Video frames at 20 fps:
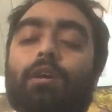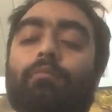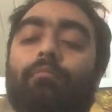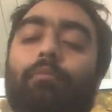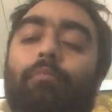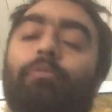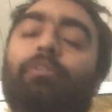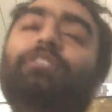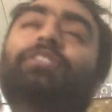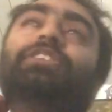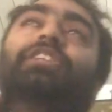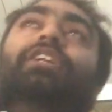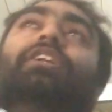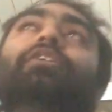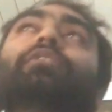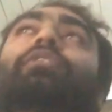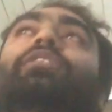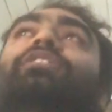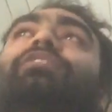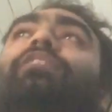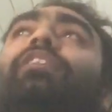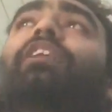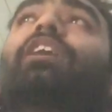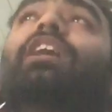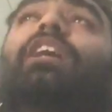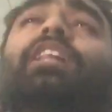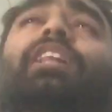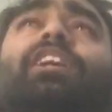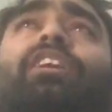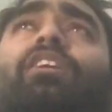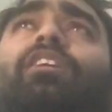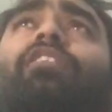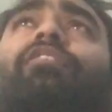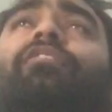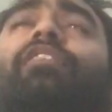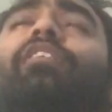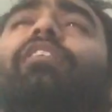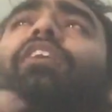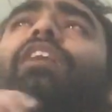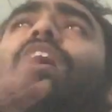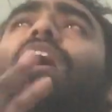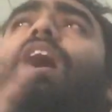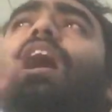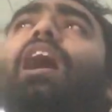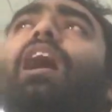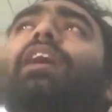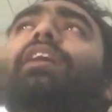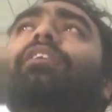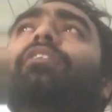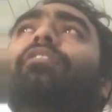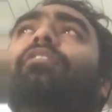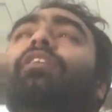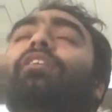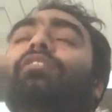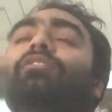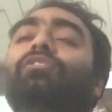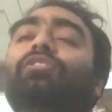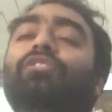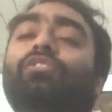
People are seeing you as very clear, very high in your energy.